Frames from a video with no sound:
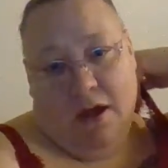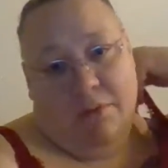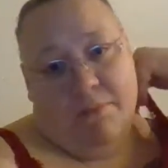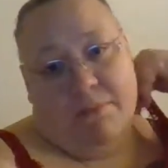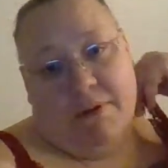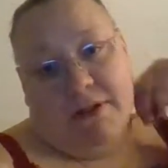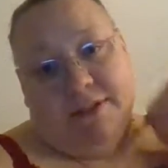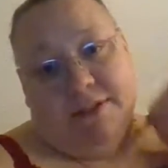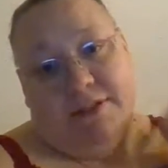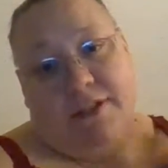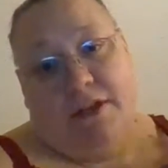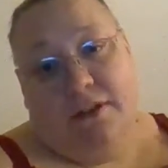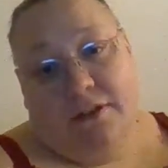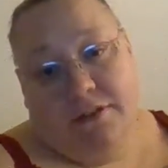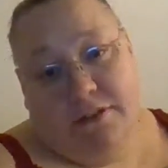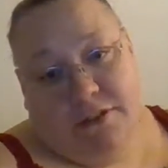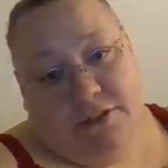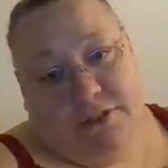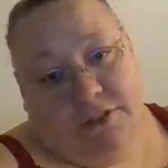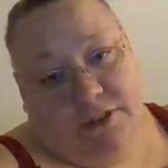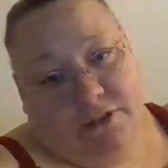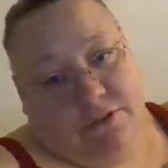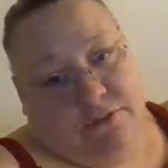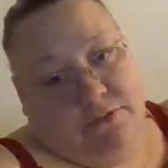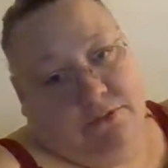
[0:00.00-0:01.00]
But it's
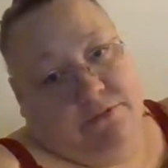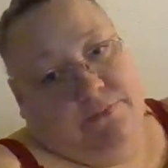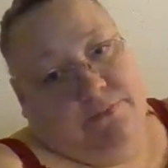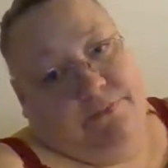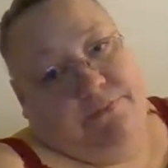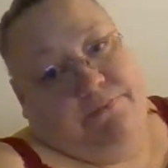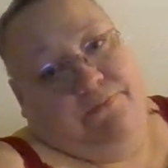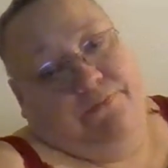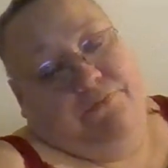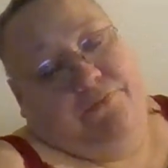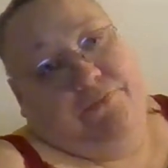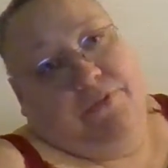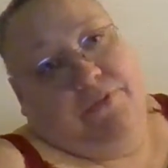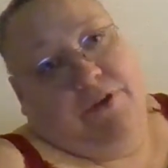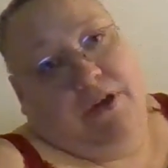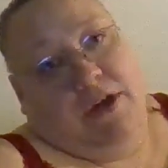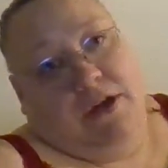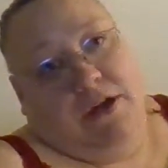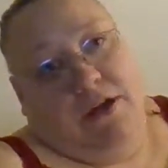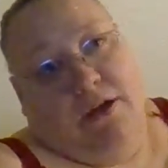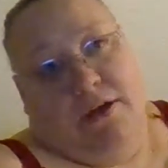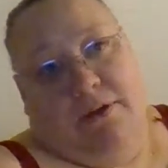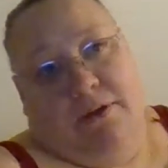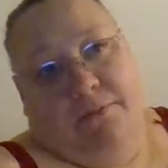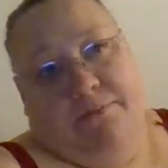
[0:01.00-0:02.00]
also
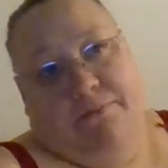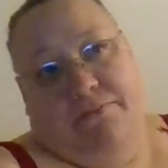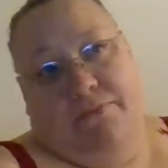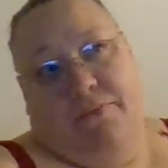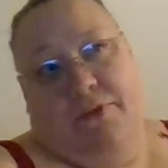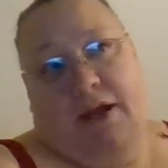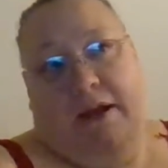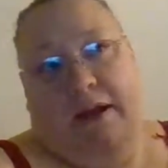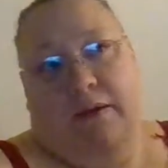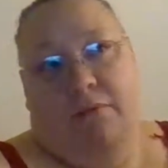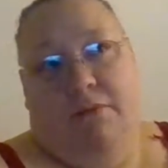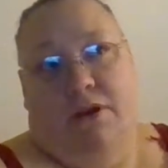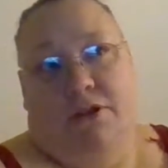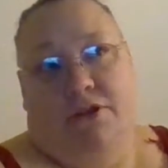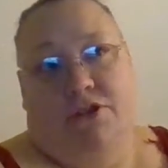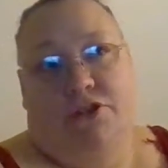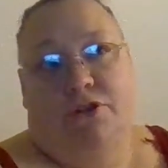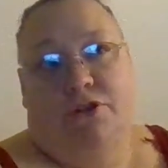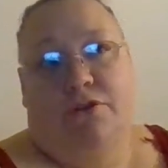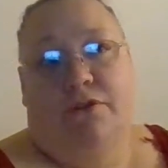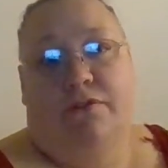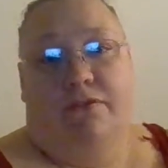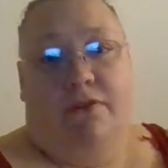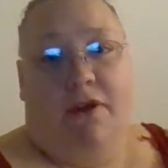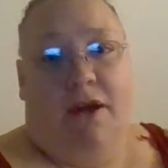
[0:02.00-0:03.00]
I run
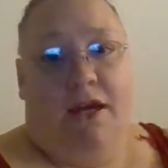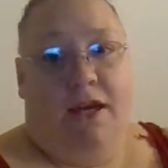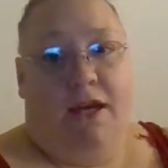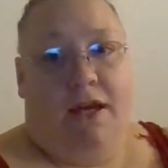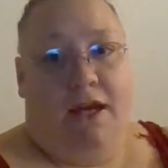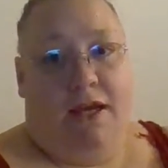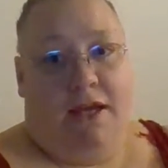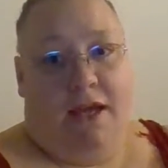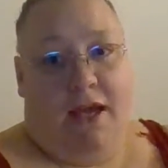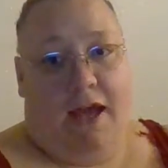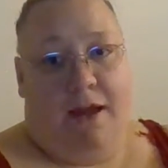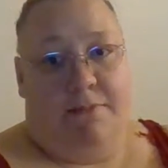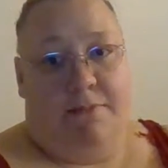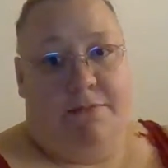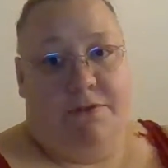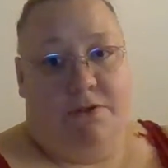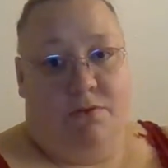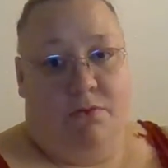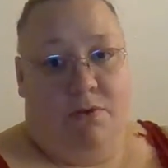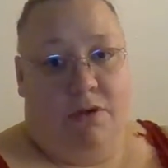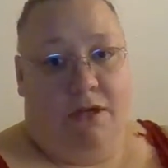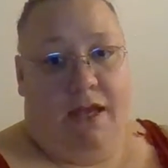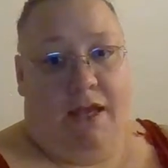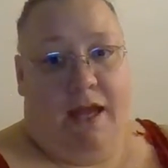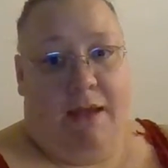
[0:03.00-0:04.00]
2 Friday night games,
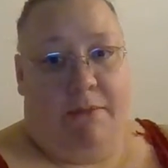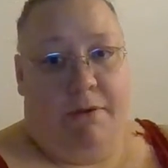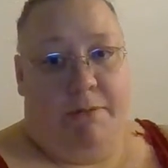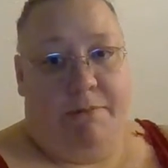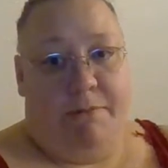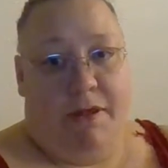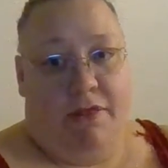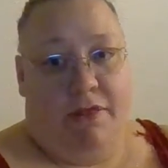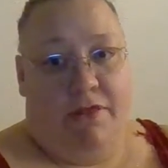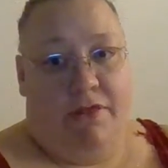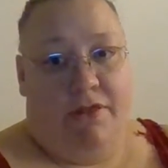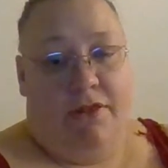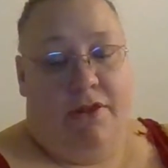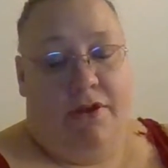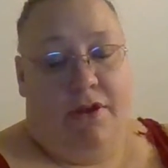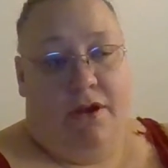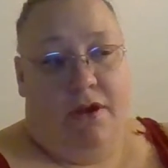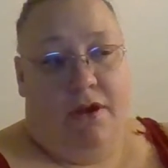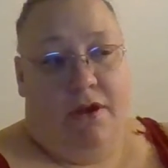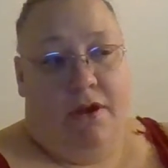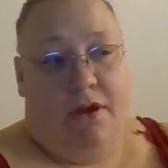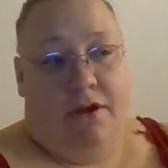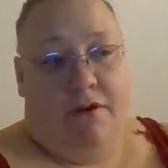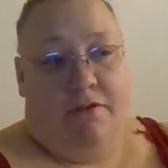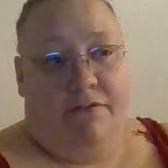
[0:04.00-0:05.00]
one game a month
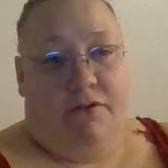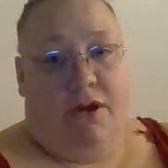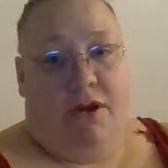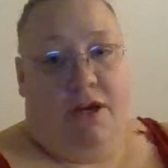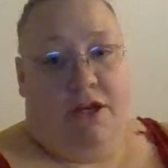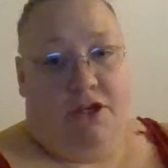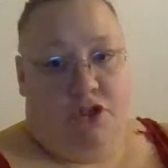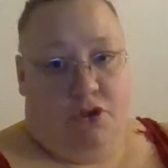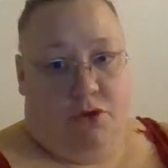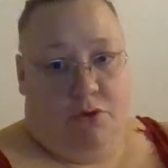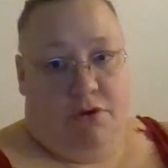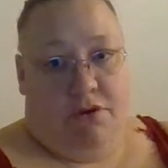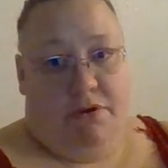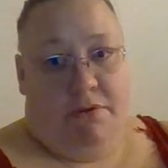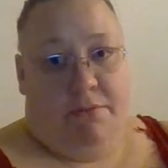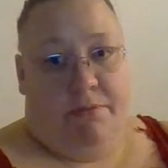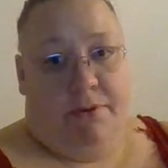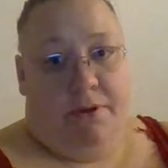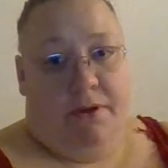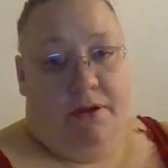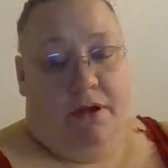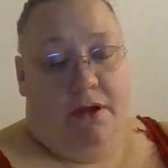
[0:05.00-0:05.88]
for each group.